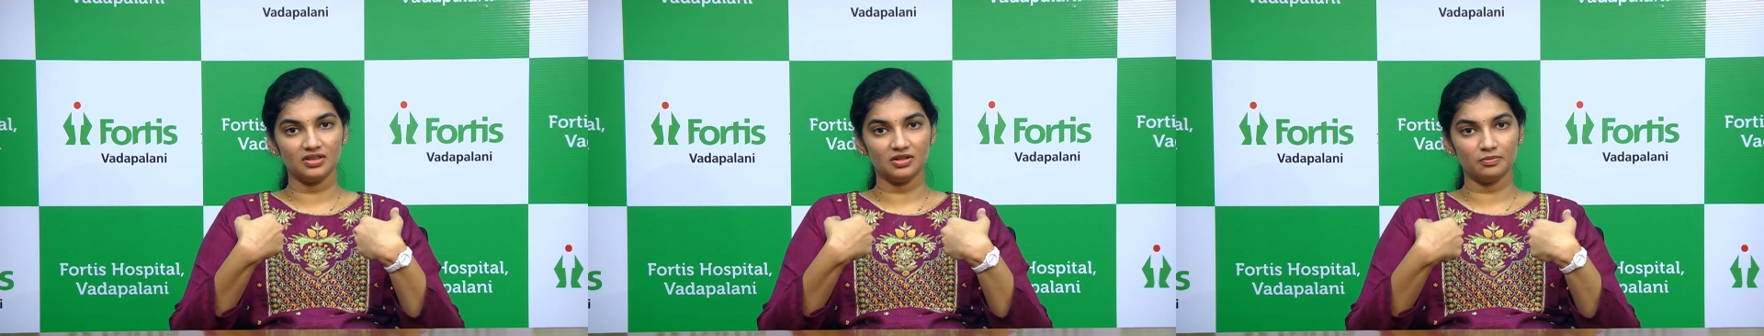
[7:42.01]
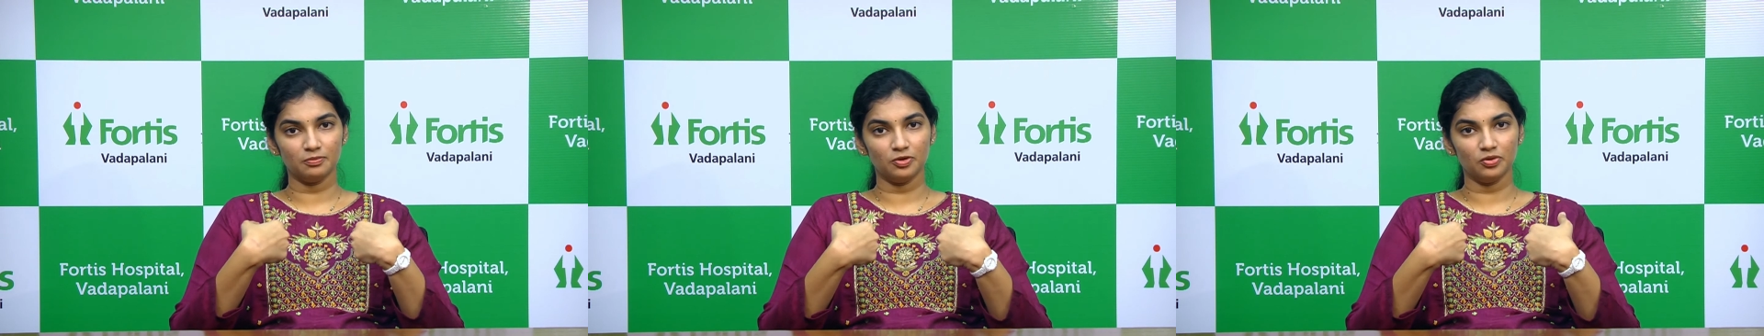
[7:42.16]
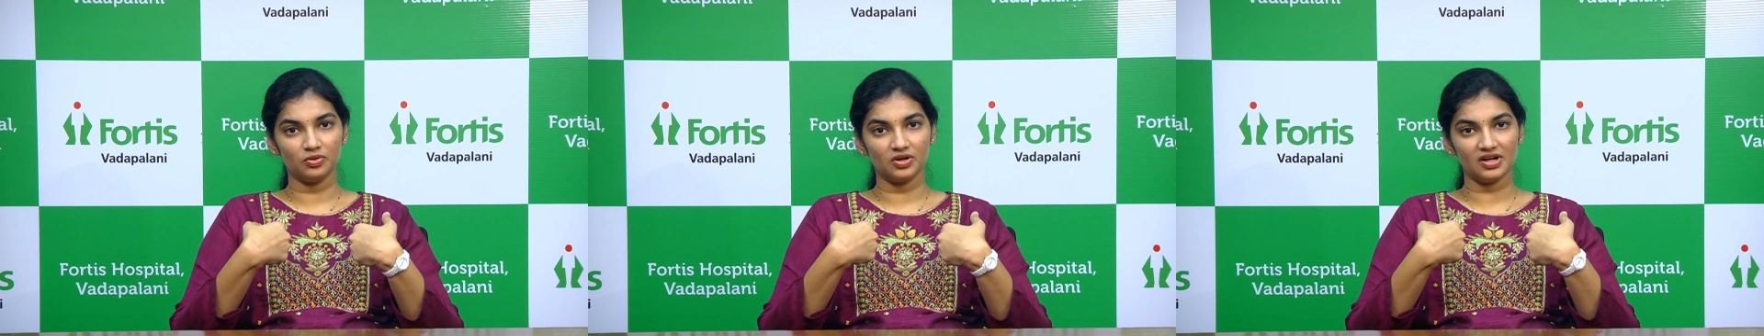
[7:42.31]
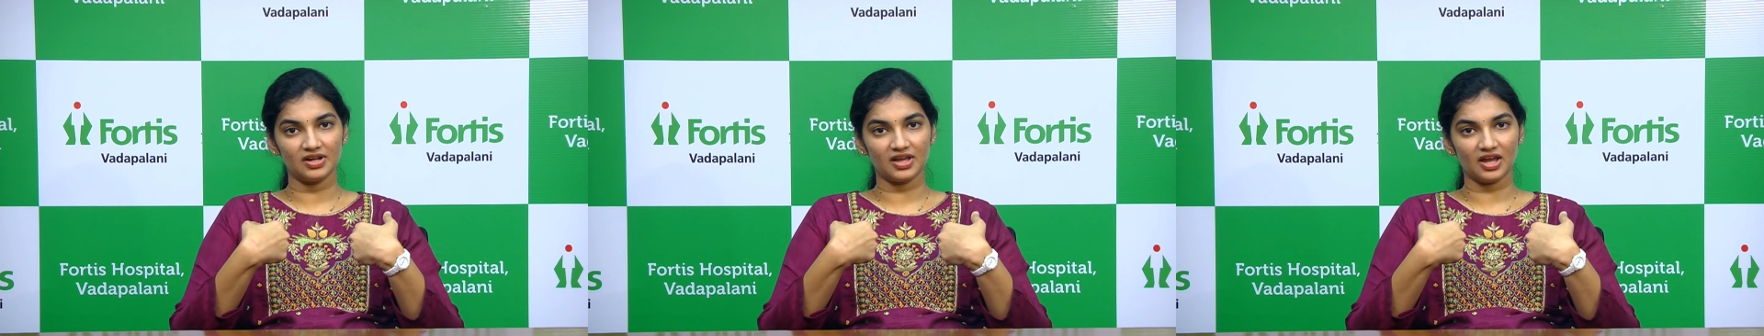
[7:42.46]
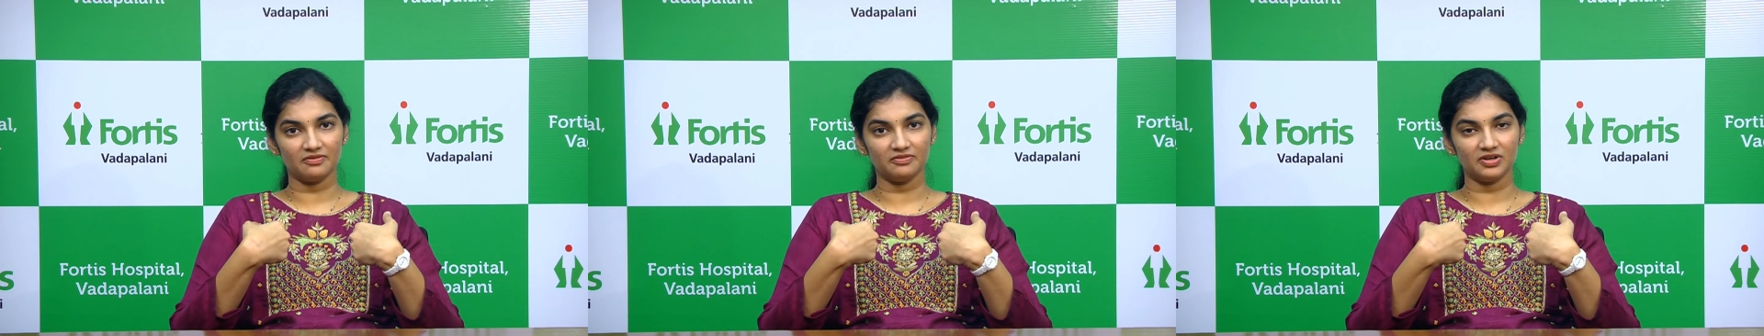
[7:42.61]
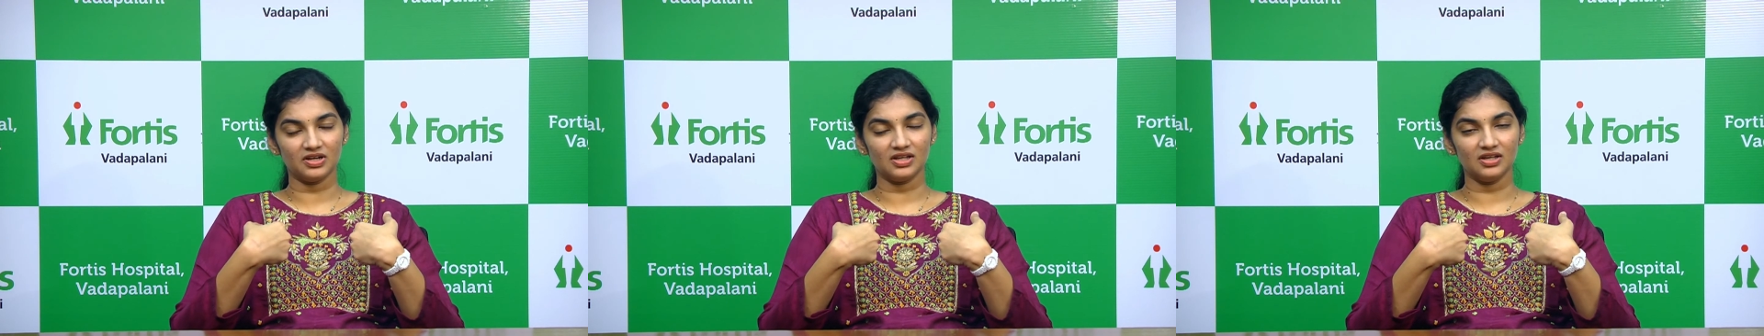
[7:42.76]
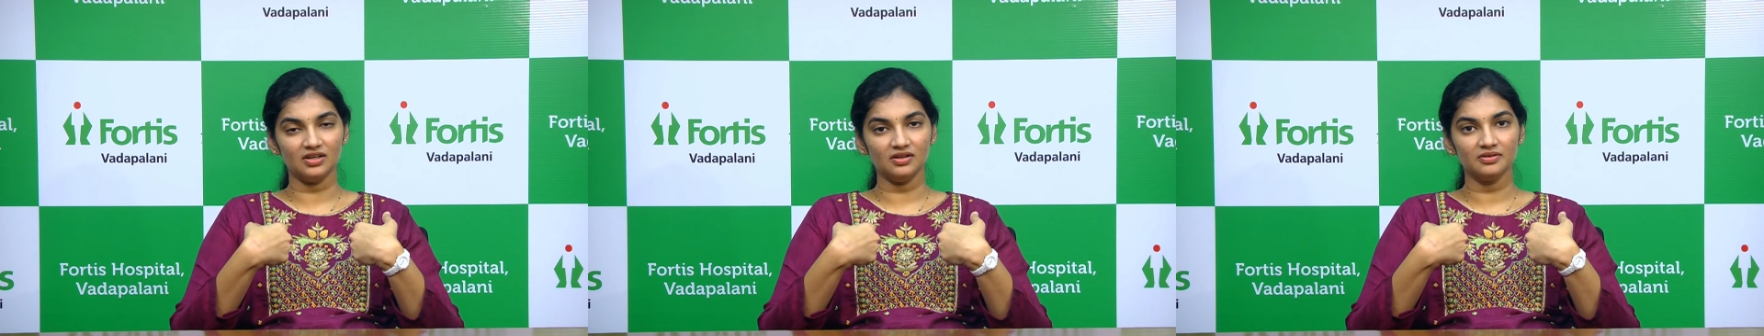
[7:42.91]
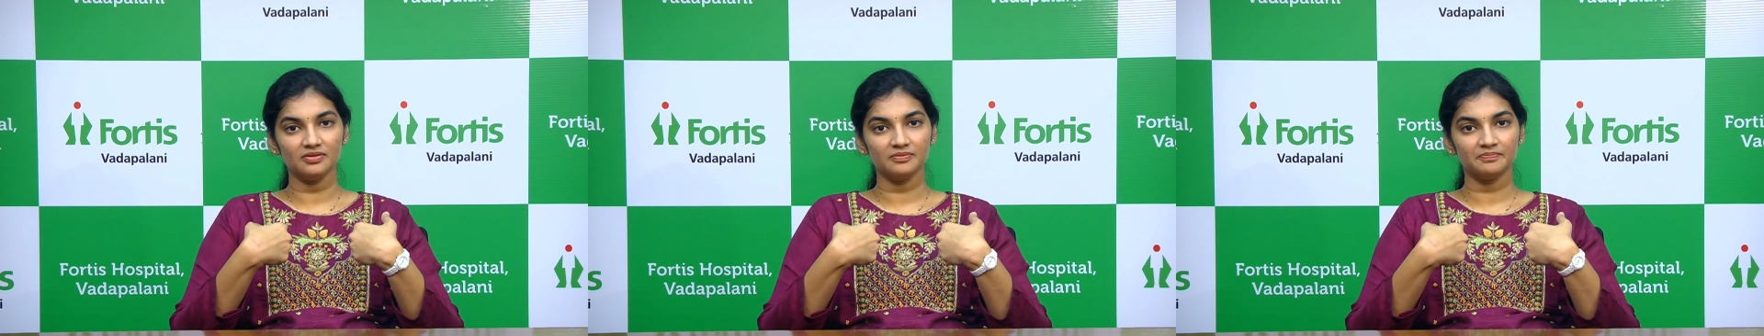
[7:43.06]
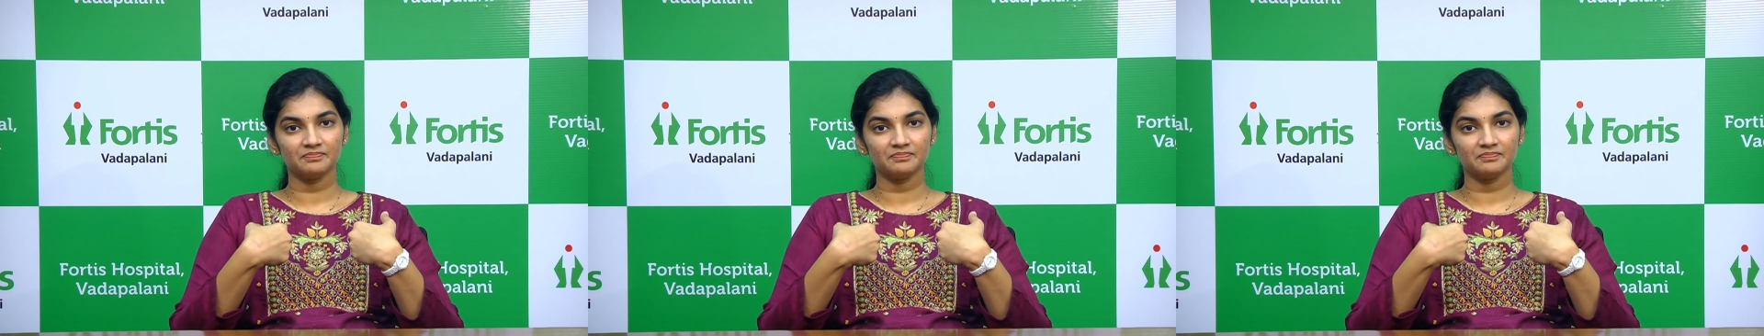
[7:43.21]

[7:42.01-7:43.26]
the pleural cavity.